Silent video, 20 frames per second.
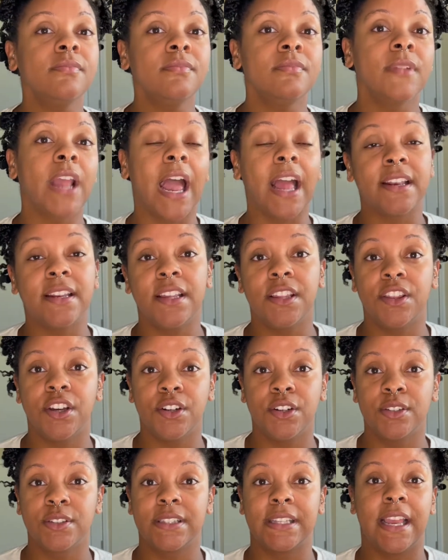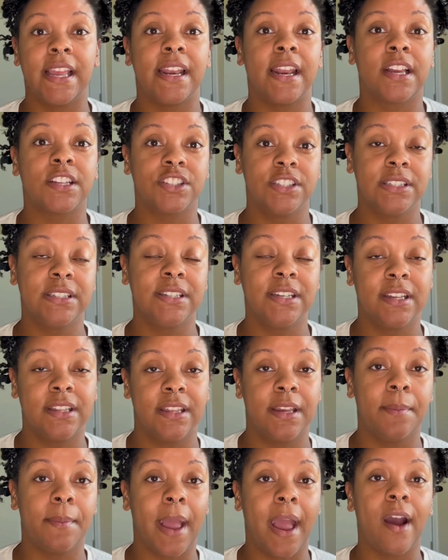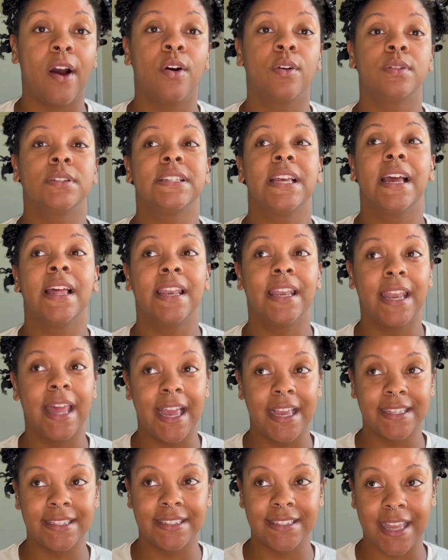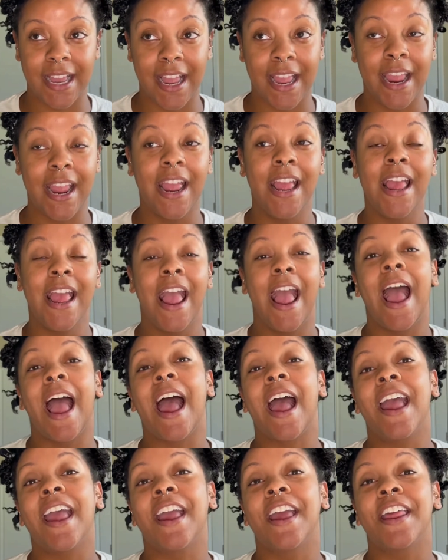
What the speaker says: I did those and I just took them out last night. I had